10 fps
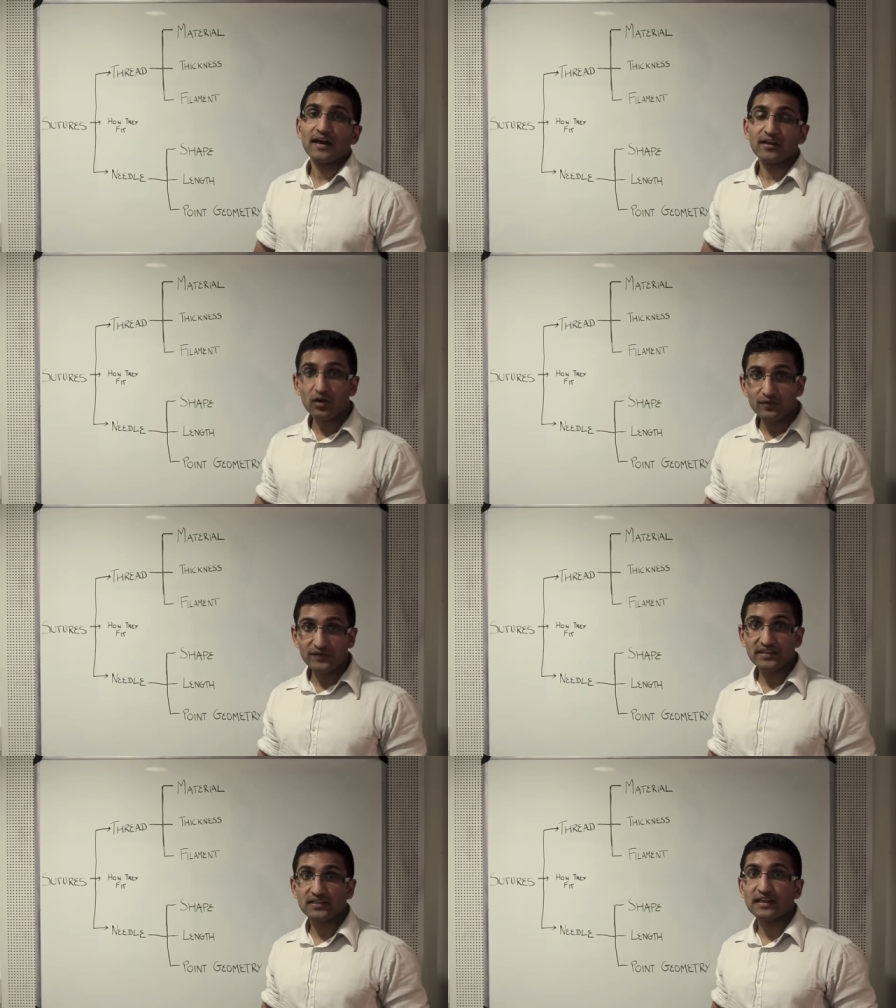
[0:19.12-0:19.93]
And
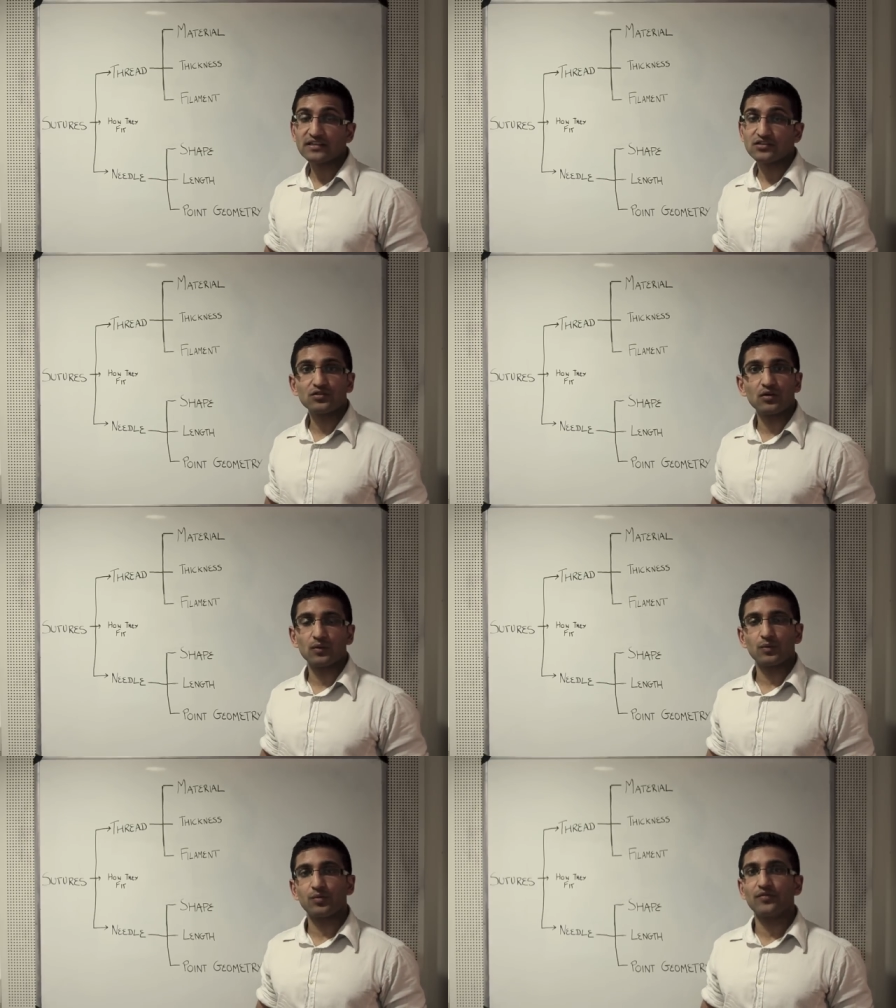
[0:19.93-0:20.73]
hopefully today's tutorial
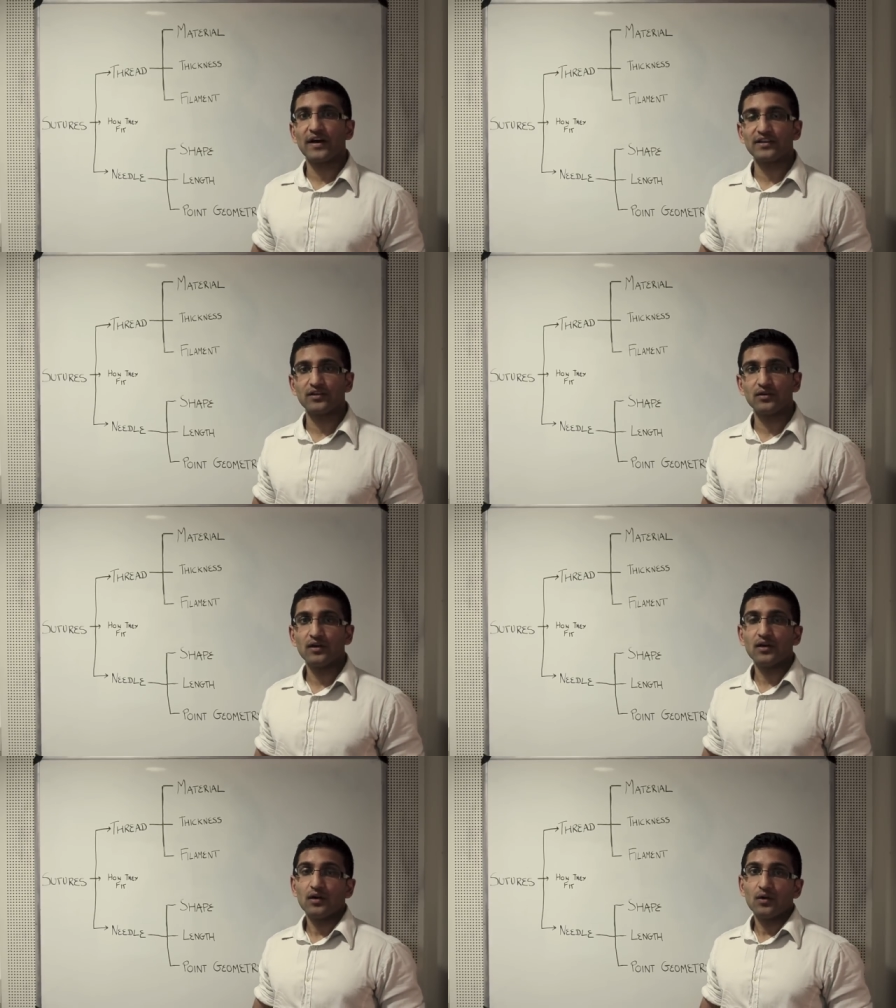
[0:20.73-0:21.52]
will provide you
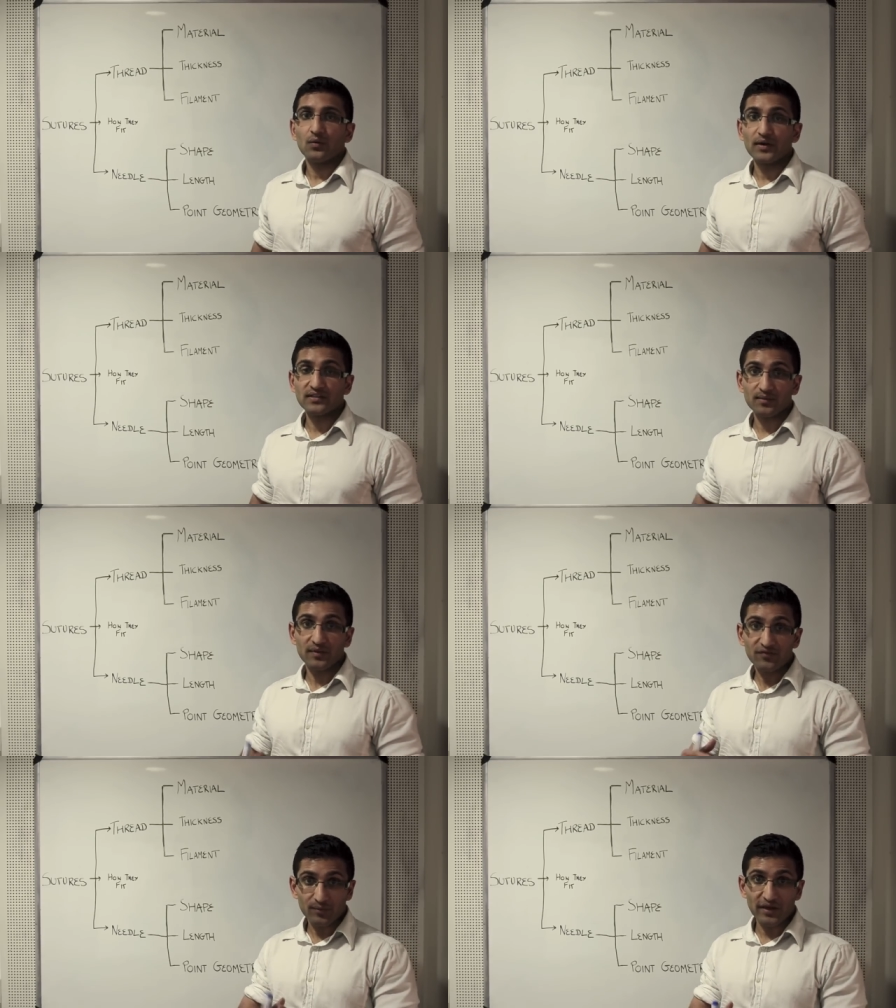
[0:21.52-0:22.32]
with some
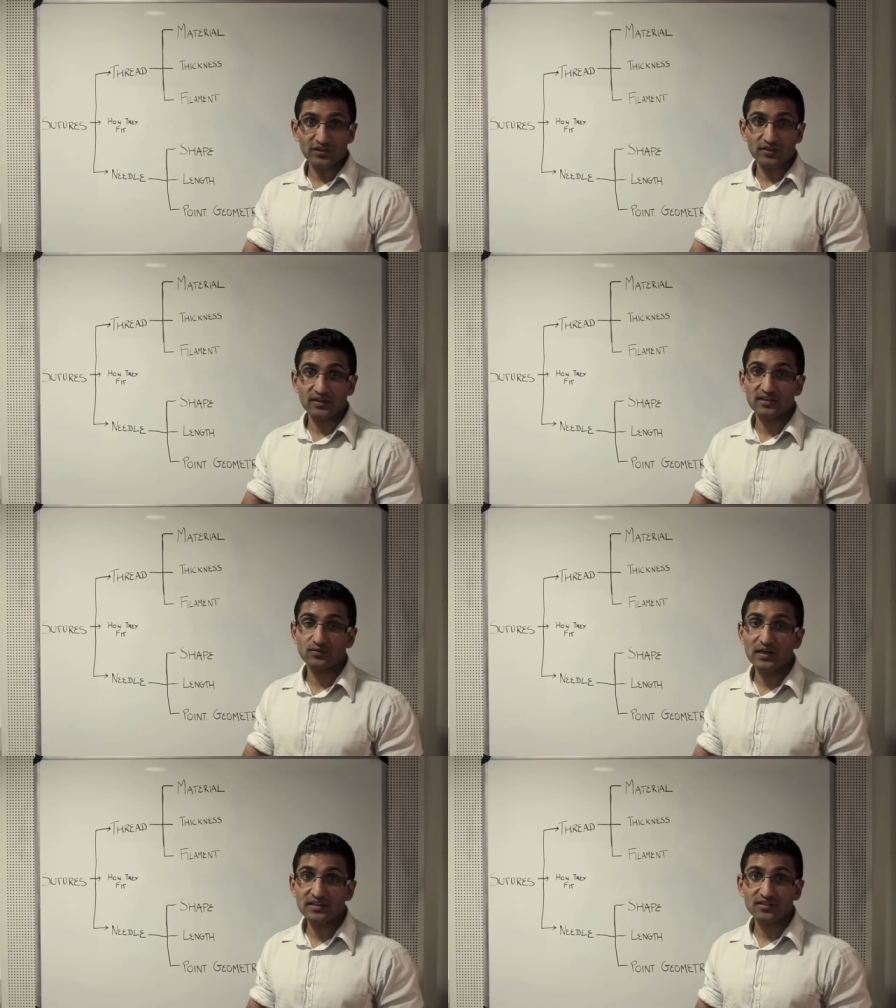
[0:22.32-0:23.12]
information as
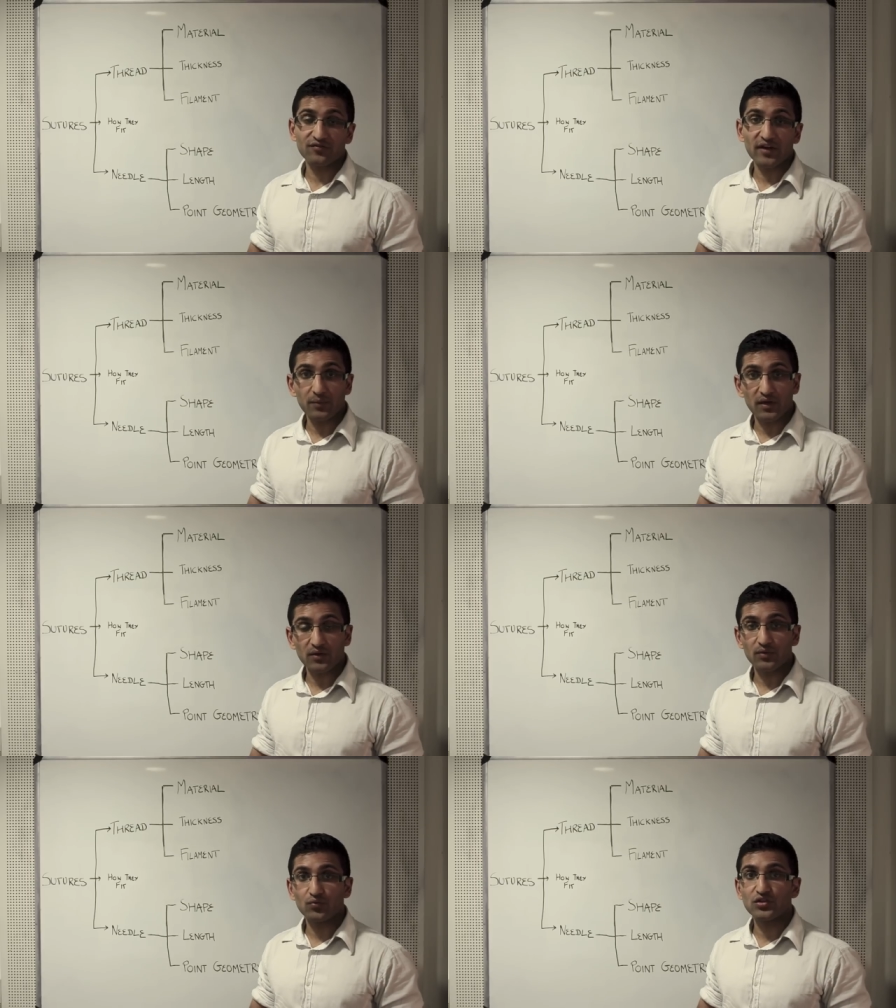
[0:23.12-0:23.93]
well as a
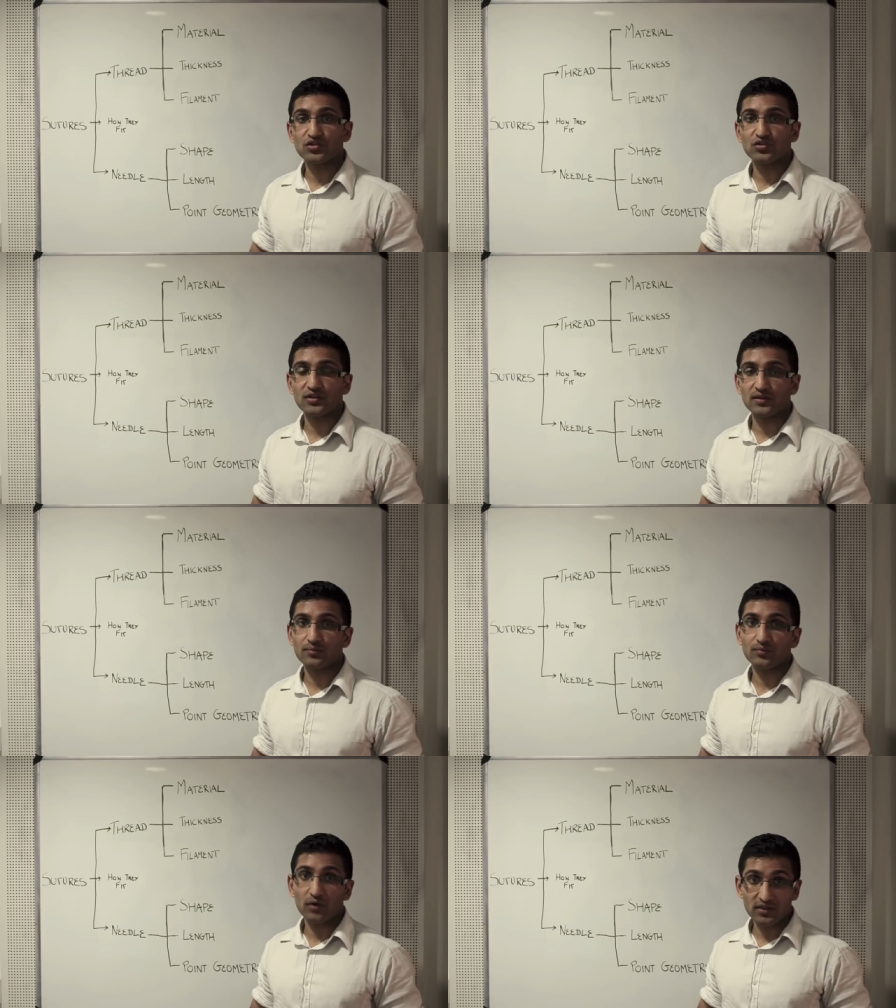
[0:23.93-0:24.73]
framework with which you
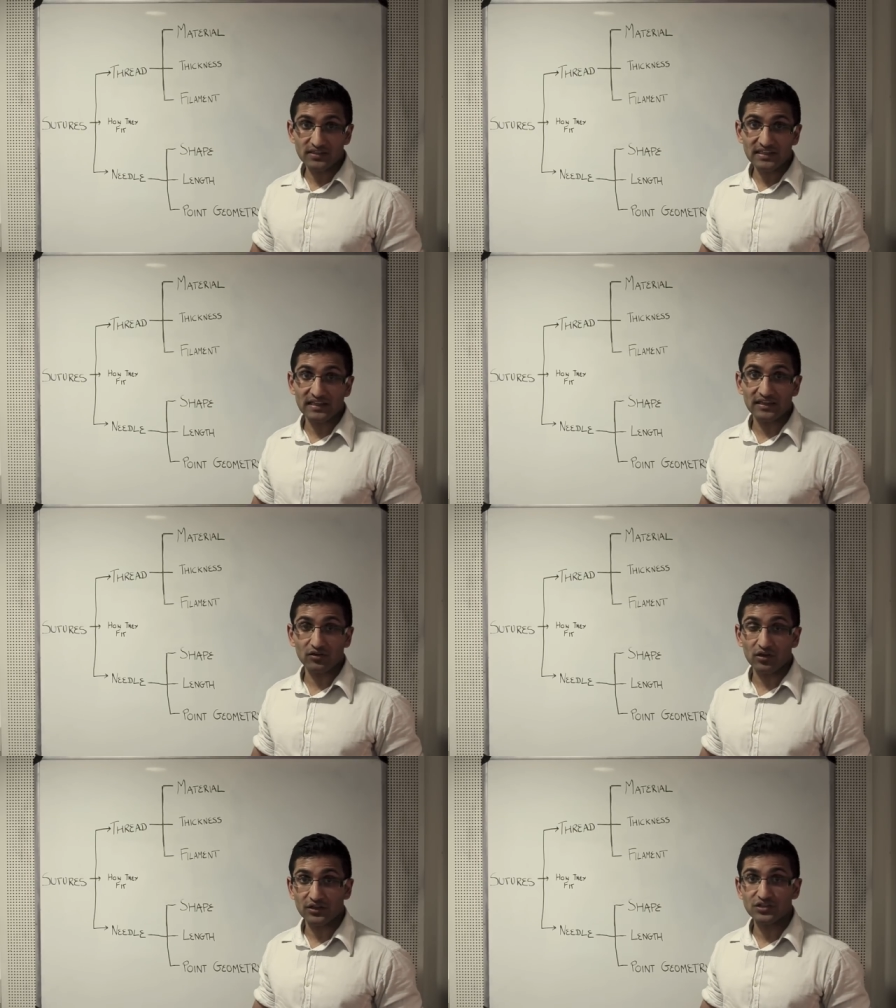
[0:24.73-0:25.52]
can articulate your
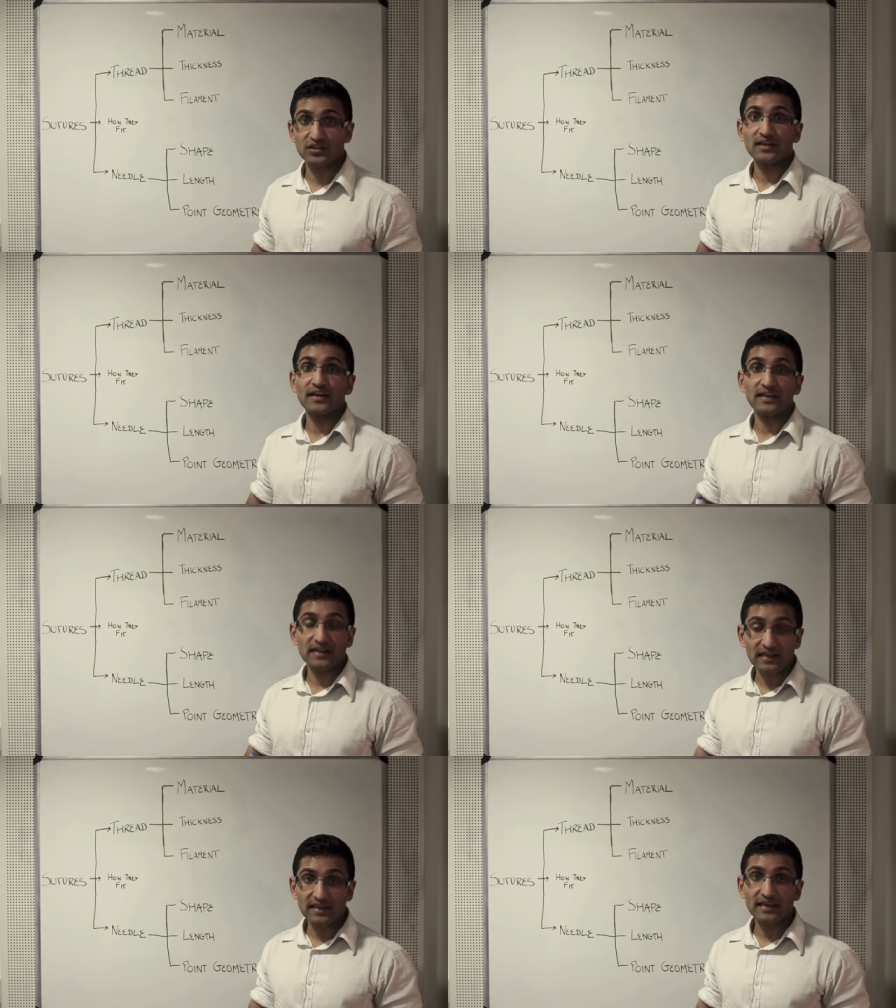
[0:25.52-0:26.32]
knowledge in a
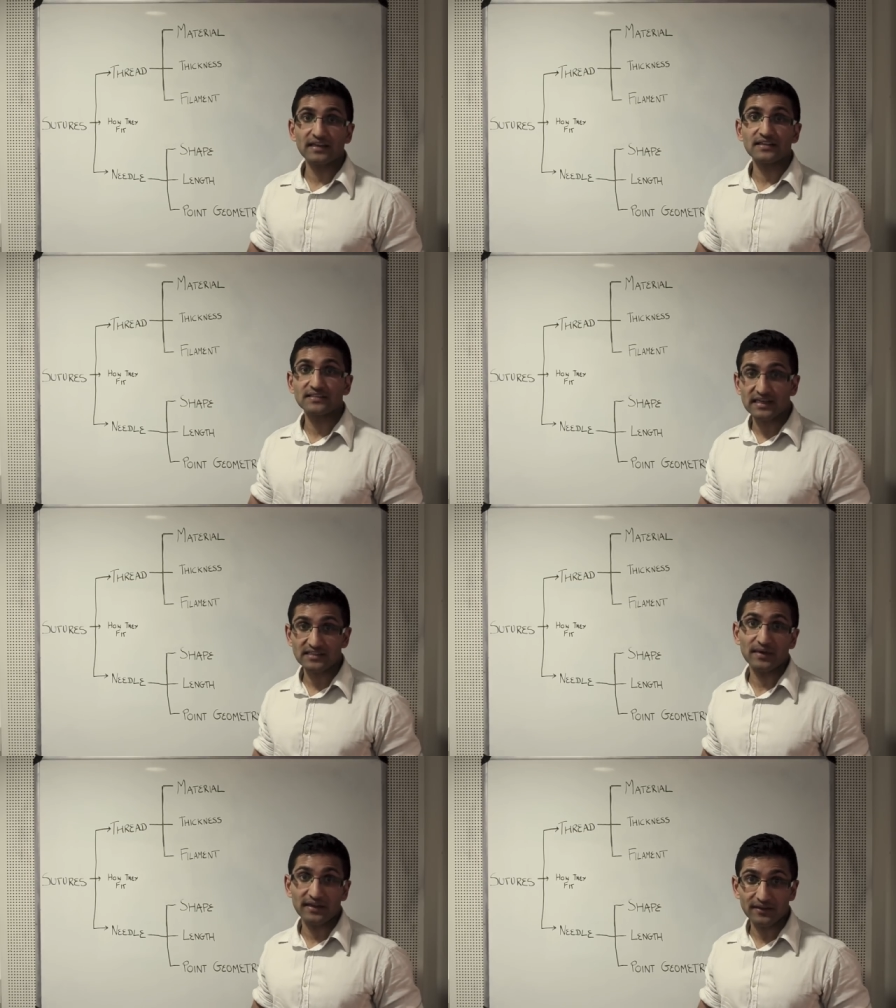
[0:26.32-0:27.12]
clear and
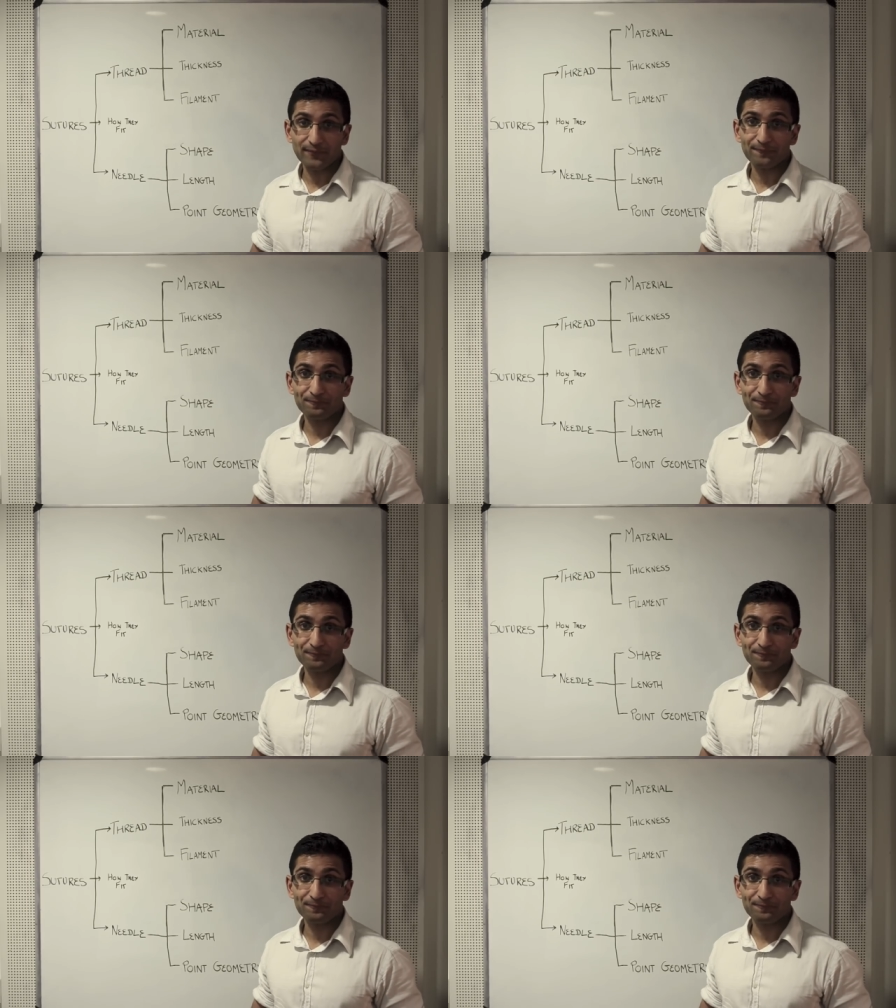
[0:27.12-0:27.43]
concise manner.